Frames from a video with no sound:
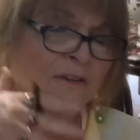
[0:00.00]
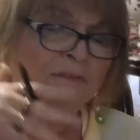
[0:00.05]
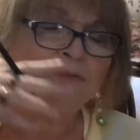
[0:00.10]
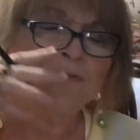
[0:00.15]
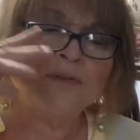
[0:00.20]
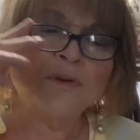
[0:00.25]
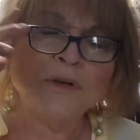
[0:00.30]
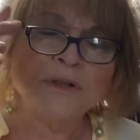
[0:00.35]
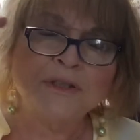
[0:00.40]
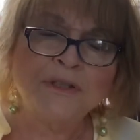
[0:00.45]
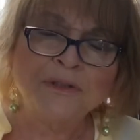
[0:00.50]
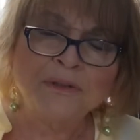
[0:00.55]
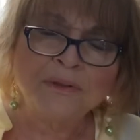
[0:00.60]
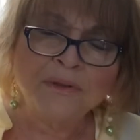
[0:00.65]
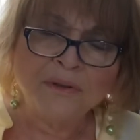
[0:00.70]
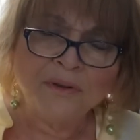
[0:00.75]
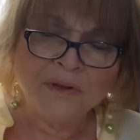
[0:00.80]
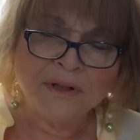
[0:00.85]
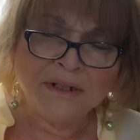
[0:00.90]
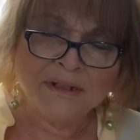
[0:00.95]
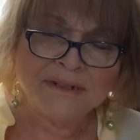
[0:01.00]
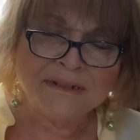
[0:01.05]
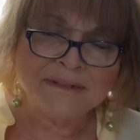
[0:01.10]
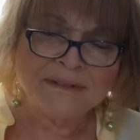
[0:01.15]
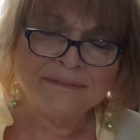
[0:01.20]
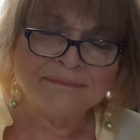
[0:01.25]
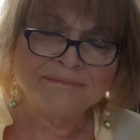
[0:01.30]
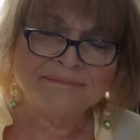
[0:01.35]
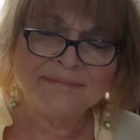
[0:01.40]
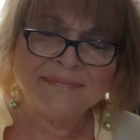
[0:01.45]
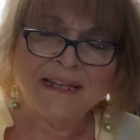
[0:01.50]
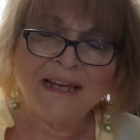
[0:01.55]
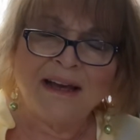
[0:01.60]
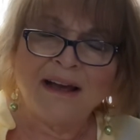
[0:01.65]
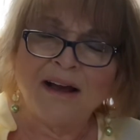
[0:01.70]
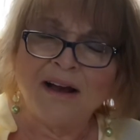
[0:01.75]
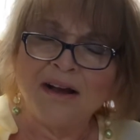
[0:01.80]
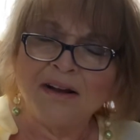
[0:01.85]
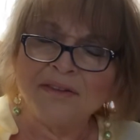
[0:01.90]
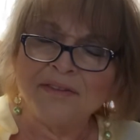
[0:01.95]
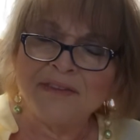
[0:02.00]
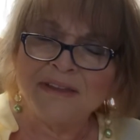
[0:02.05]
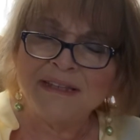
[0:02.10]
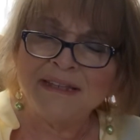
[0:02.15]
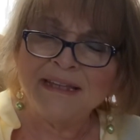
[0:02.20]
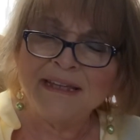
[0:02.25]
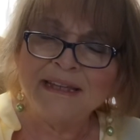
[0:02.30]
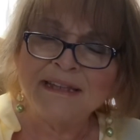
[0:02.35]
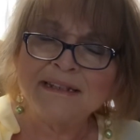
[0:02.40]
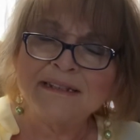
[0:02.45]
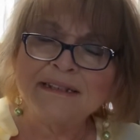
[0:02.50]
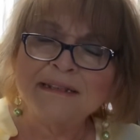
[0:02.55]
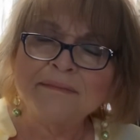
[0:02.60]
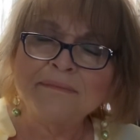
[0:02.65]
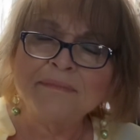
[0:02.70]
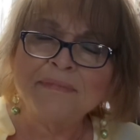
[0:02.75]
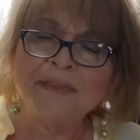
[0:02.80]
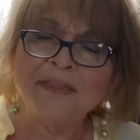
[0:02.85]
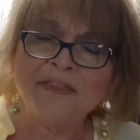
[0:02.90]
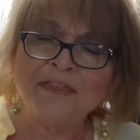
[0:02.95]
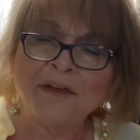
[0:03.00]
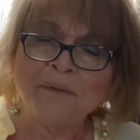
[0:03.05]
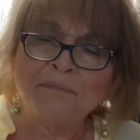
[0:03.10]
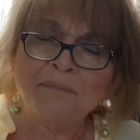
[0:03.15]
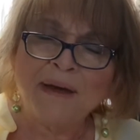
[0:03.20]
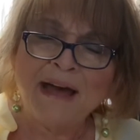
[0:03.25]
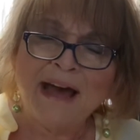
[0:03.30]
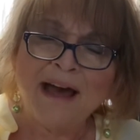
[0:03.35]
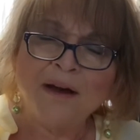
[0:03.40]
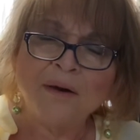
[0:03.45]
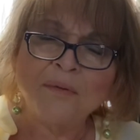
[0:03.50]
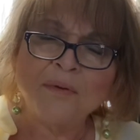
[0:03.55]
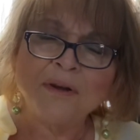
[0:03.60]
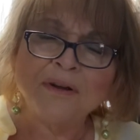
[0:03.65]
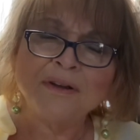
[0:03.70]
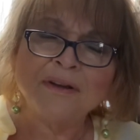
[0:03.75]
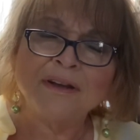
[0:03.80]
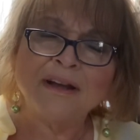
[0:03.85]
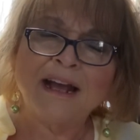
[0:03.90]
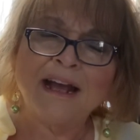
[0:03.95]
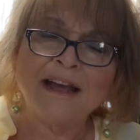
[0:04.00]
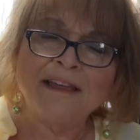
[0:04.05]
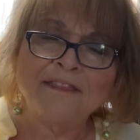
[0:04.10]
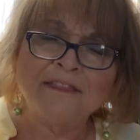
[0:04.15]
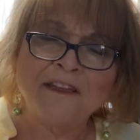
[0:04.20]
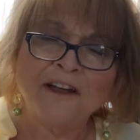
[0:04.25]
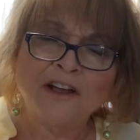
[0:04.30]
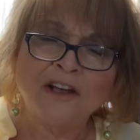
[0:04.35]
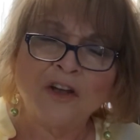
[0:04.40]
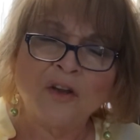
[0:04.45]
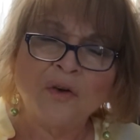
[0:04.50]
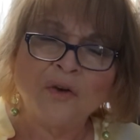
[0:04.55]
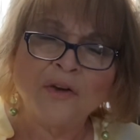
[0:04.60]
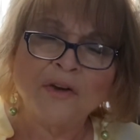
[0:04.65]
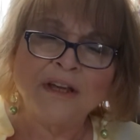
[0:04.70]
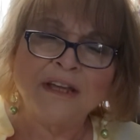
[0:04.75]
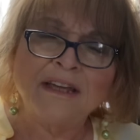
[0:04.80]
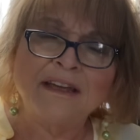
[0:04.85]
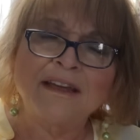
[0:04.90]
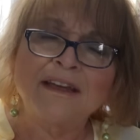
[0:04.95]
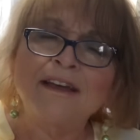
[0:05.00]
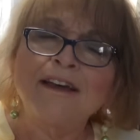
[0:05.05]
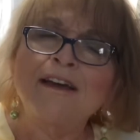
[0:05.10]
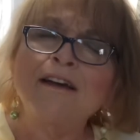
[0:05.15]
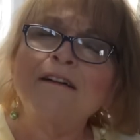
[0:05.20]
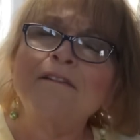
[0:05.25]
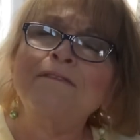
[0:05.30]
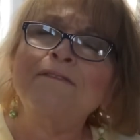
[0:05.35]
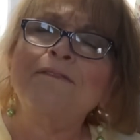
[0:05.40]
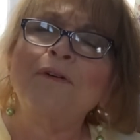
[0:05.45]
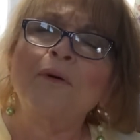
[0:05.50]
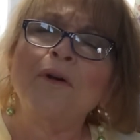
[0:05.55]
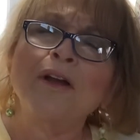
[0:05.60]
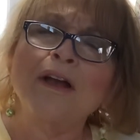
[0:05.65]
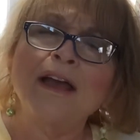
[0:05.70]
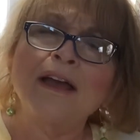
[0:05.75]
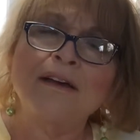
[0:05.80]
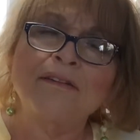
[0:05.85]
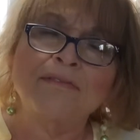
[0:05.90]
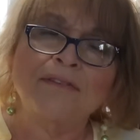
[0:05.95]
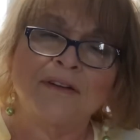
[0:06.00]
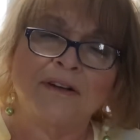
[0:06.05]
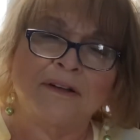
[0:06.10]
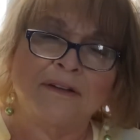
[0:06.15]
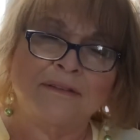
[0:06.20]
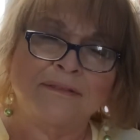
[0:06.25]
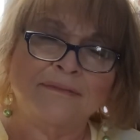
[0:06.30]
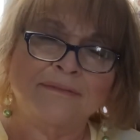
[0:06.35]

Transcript: For you, Lord, are the kingdom, the power, and the glory forever.